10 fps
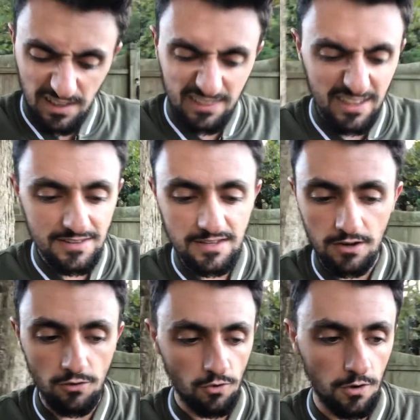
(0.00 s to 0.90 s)
Things that
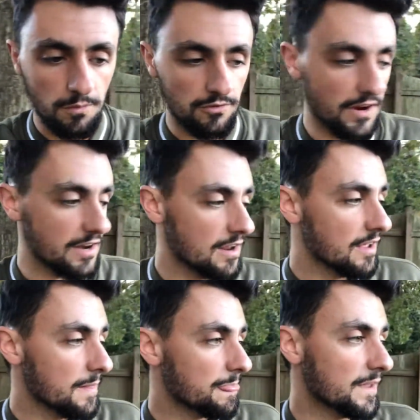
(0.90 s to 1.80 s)
are normal, right?
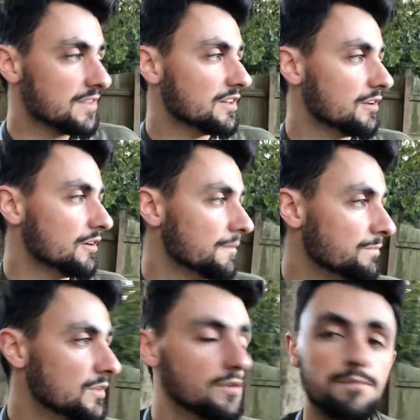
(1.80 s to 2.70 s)
Things that are,
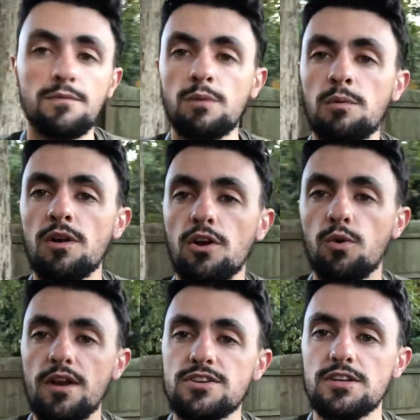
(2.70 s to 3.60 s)
we want to
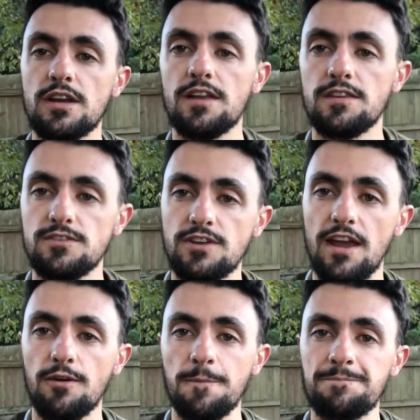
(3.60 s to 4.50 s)
question on this
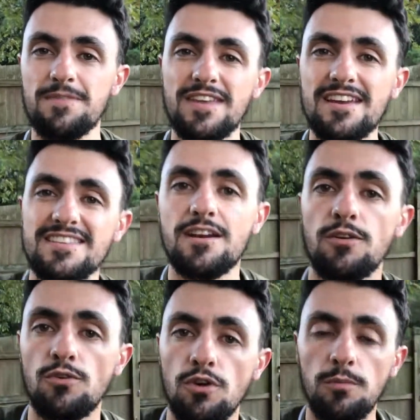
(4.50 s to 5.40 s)
channel things that are
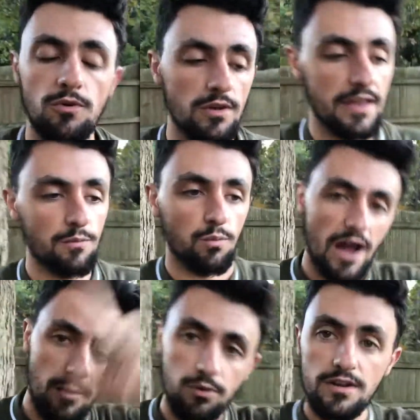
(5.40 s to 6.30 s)
normal and
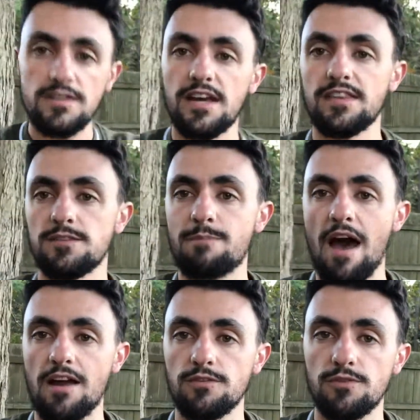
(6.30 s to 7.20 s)
why we're inside this
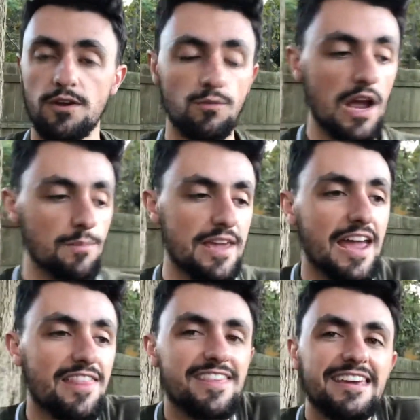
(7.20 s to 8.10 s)
box, right? Why we
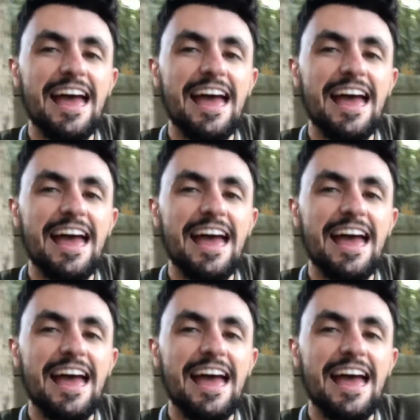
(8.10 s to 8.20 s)
can't think